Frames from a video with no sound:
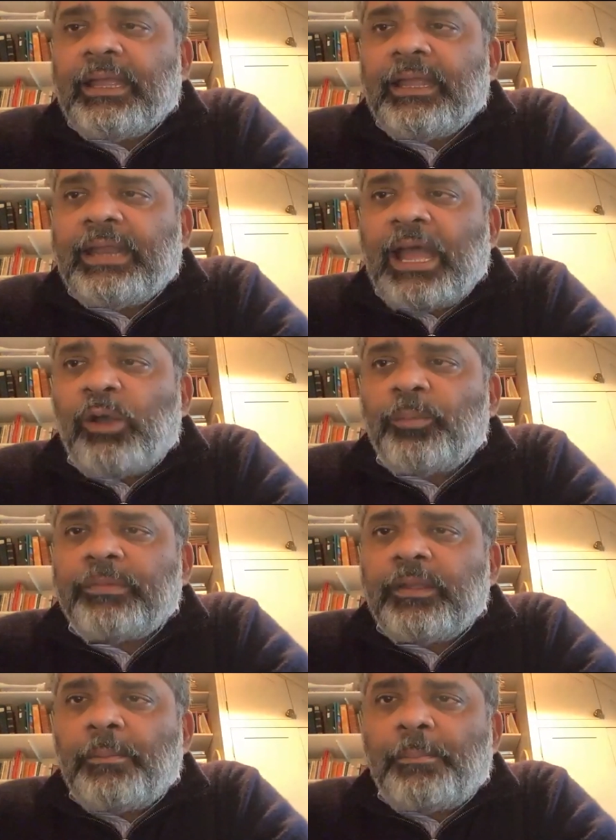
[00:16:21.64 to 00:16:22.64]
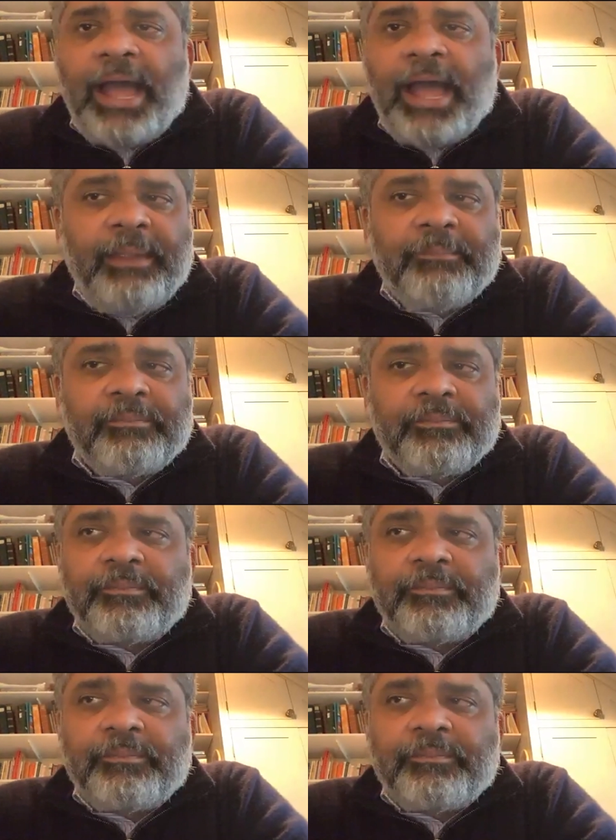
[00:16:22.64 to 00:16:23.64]
Now, my,
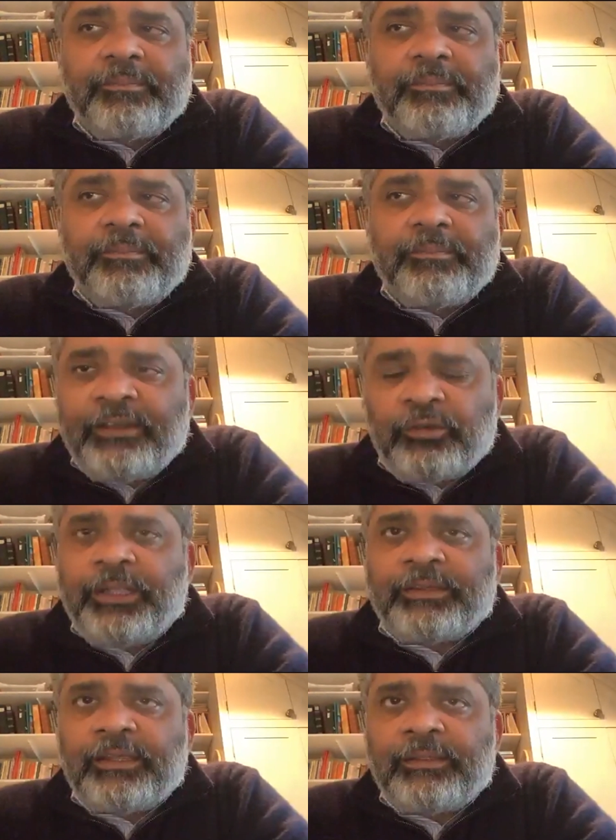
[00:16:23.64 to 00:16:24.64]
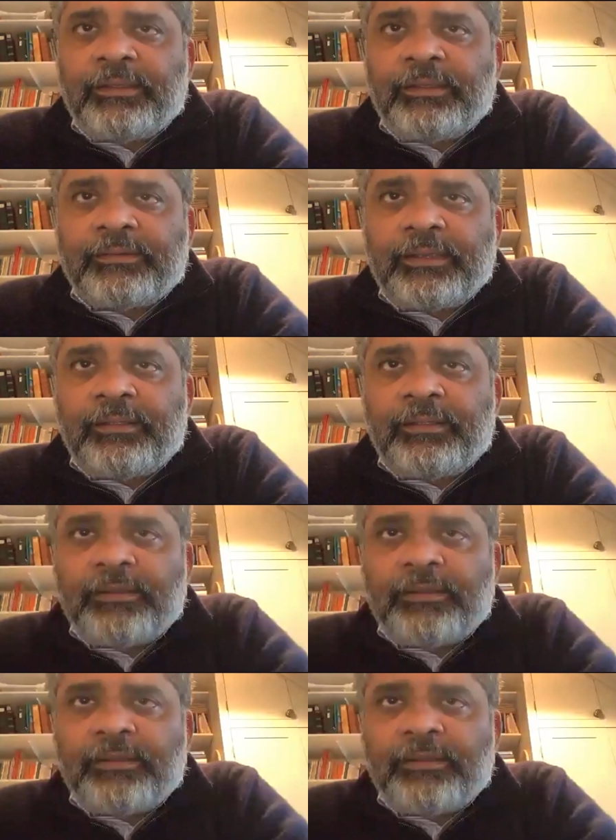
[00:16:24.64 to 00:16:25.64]
I have dealt with in this, in
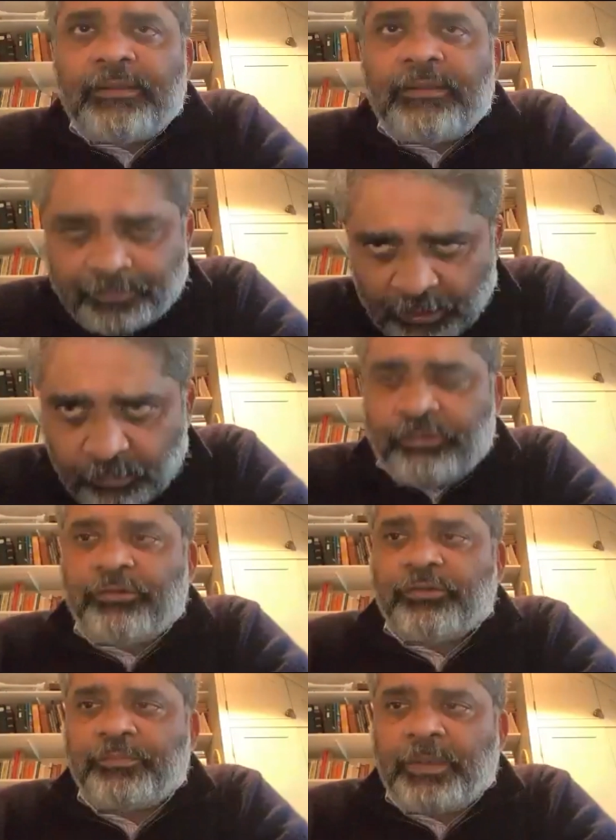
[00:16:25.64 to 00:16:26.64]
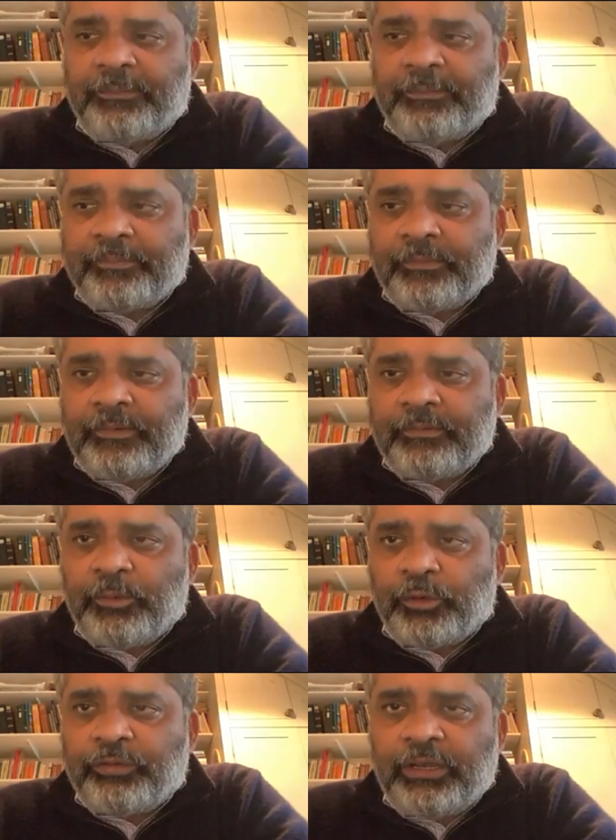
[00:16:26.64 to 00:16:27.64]
this peroration of mine, which I'm
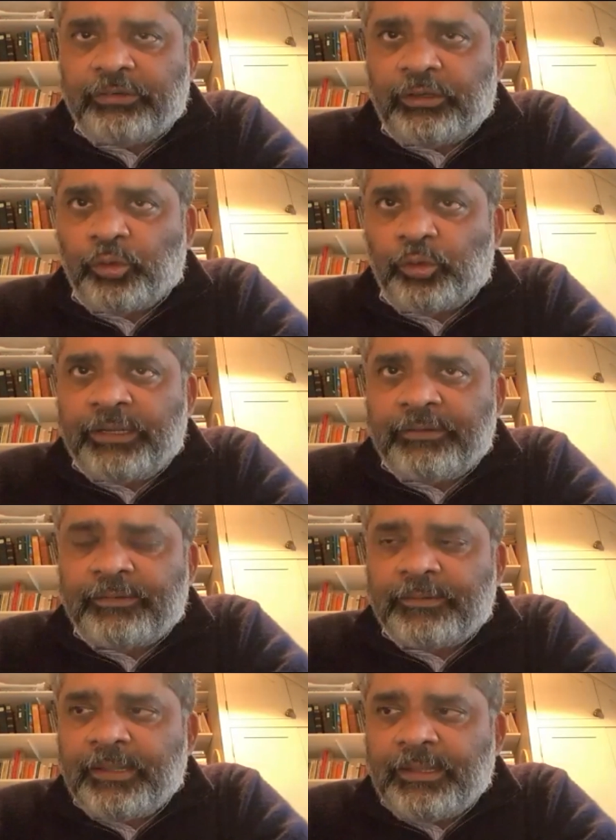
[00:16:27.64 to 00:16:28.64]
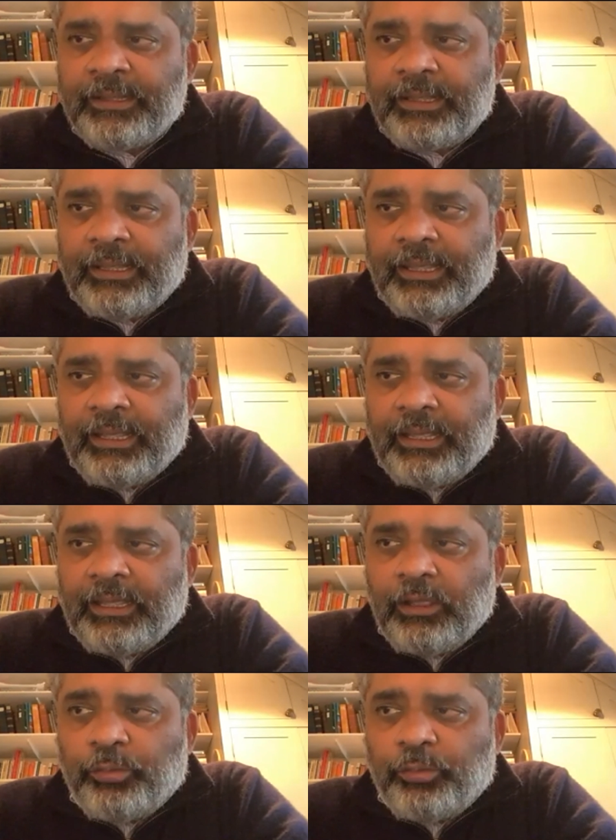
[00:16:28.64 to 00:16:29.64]
going to finish in two minutes,
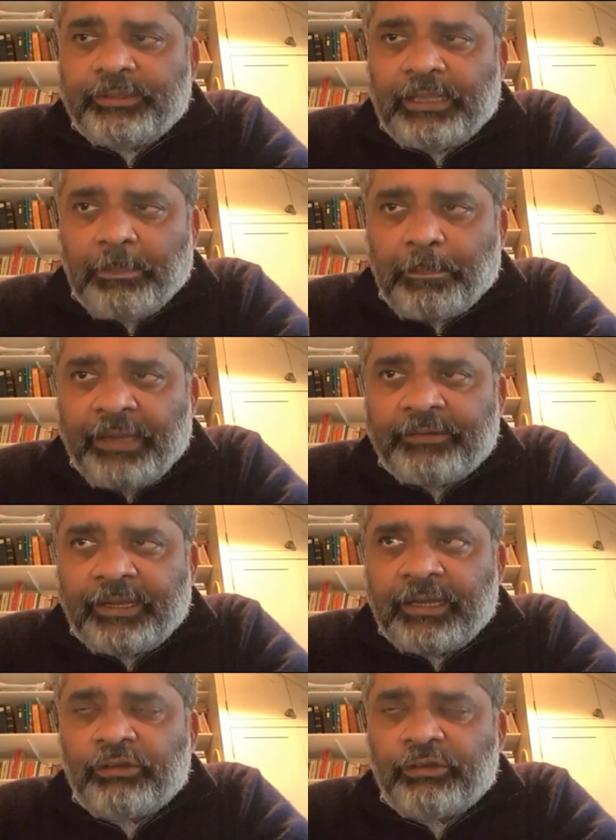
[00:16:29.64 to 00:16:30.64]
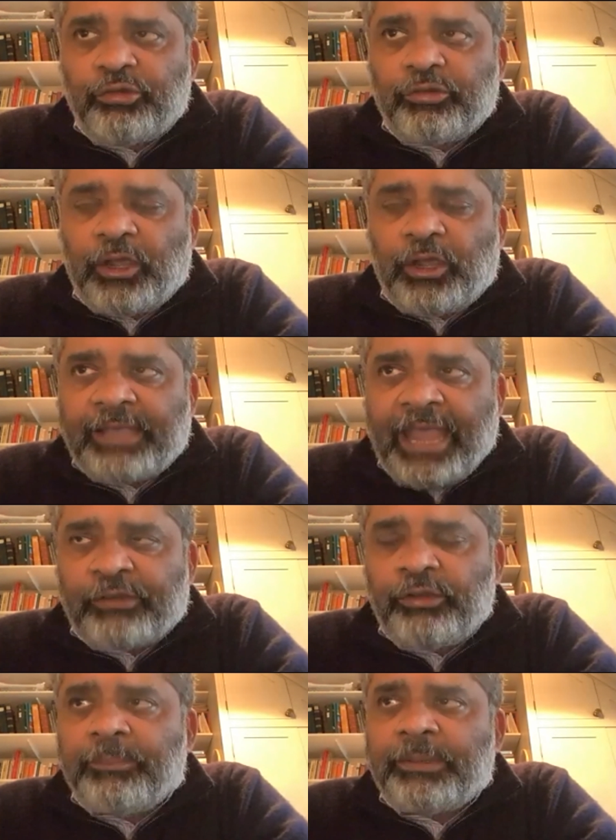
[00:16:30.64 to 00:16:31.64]
with the big ticket issues, because I
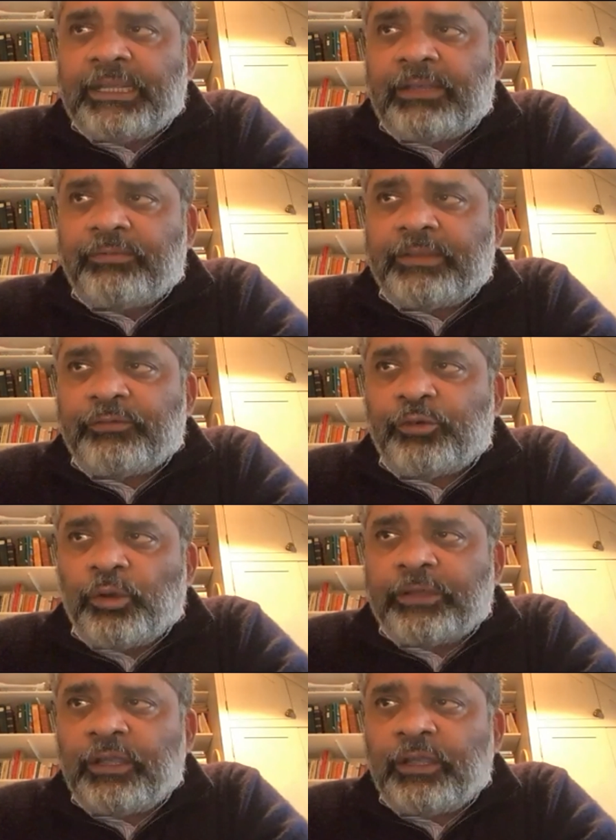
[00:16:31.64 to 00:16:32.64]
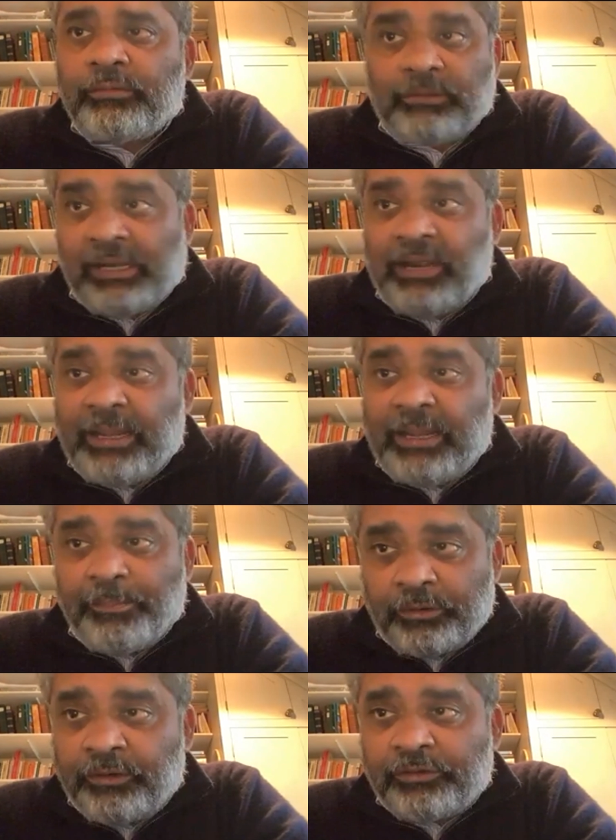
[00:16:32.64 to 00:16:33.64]
actually believe that focusing on, there are very
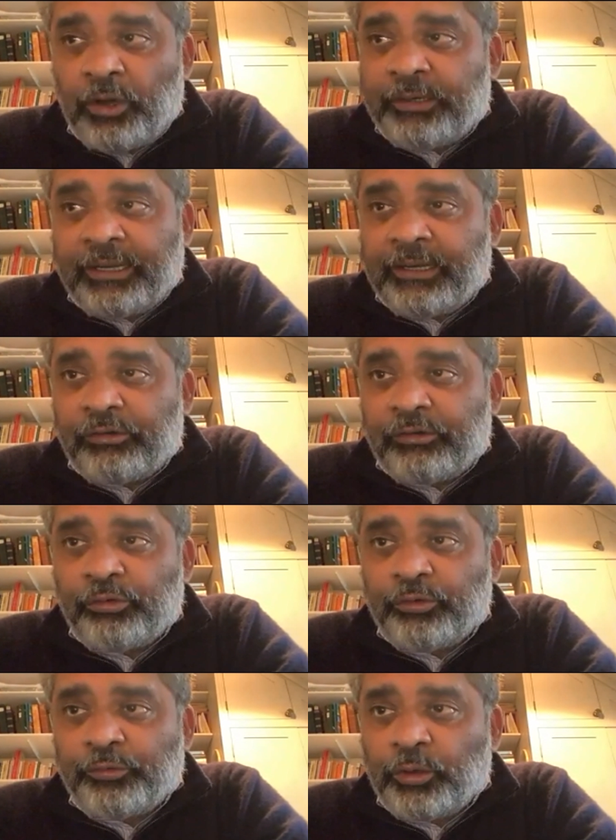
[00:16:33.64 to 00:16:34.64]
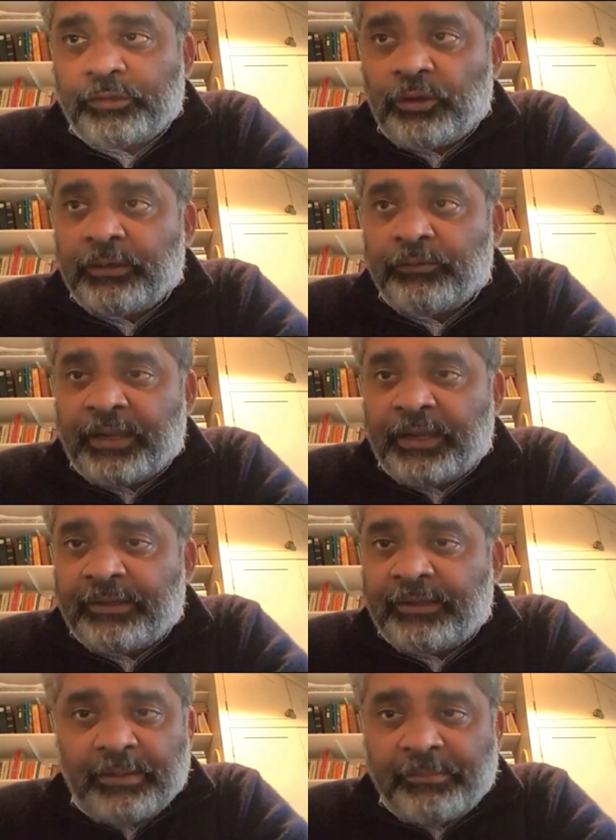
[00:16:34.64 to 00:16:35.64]
important small ticket issues to focus on in
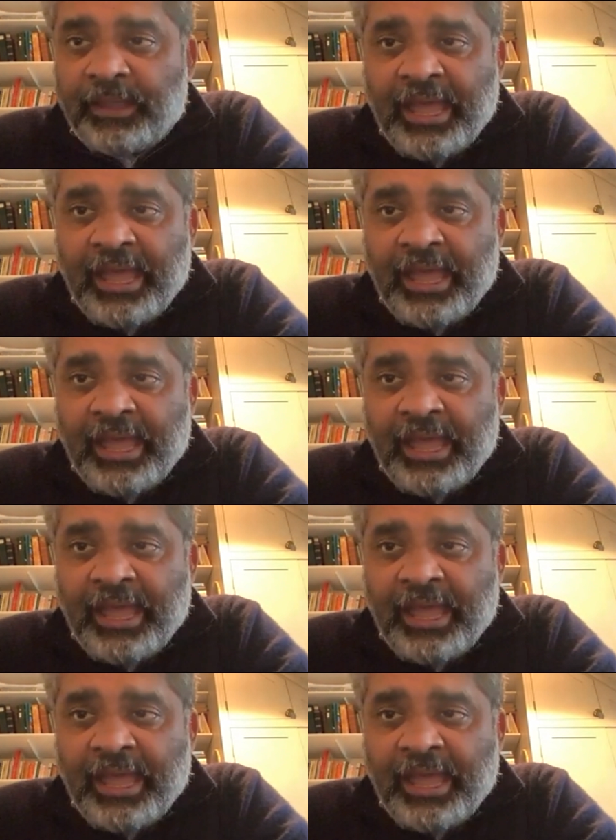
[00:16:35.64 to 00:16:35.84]
finance, and I'm